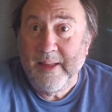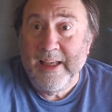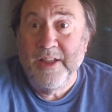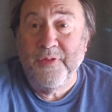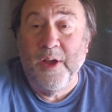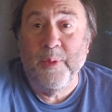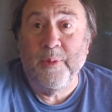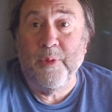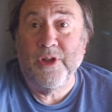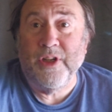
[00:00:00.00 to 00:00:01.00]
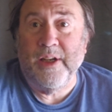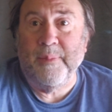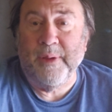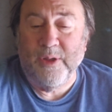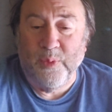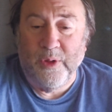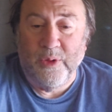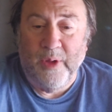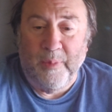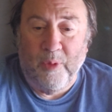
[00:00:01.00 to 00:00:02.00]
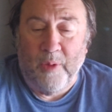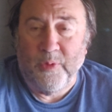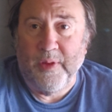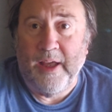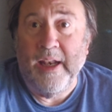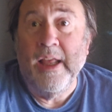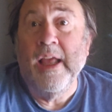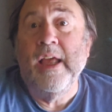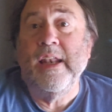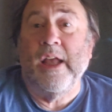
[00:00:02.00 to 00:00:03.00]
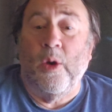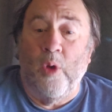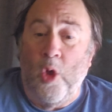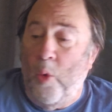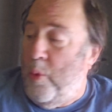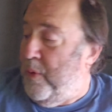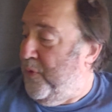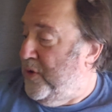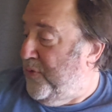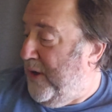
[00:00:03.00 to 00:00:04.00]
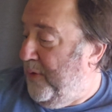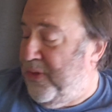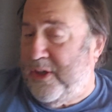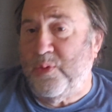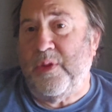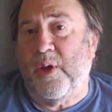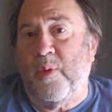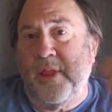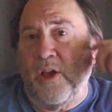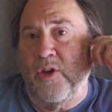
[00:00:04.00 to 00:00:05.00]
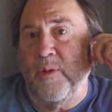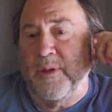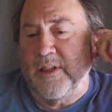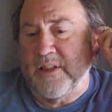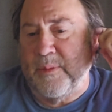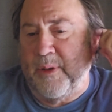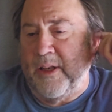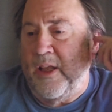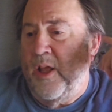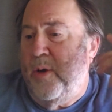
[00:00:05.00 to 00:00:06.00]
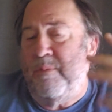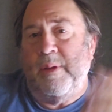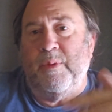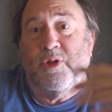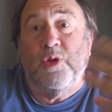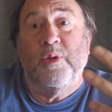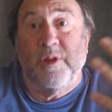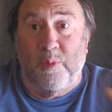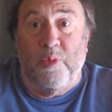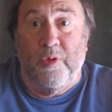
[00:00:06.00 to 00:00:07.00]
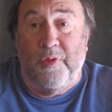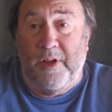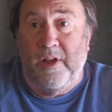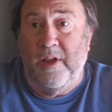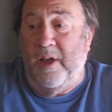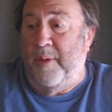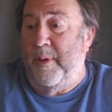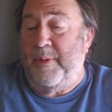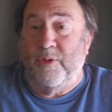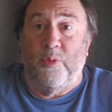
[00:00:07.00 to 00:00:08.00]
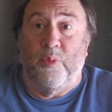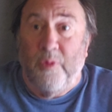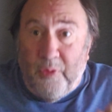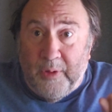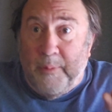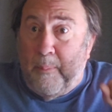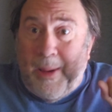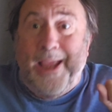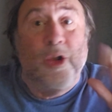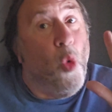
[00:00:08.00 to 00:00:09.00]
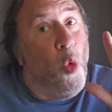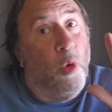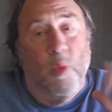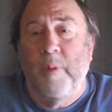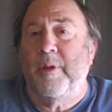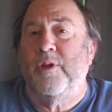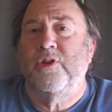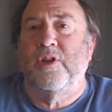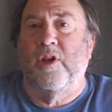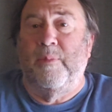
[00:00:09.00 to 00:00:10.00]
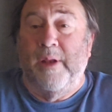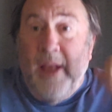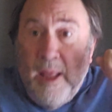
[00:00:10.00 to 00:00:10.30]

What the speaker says: it's fine, we appreciate it, because we do have problems with that. Now, when we first found things, we thought, well, that could have been just somebody maybe was doing some roofing. Maybe he's a roofing man or woman. Usually they are men.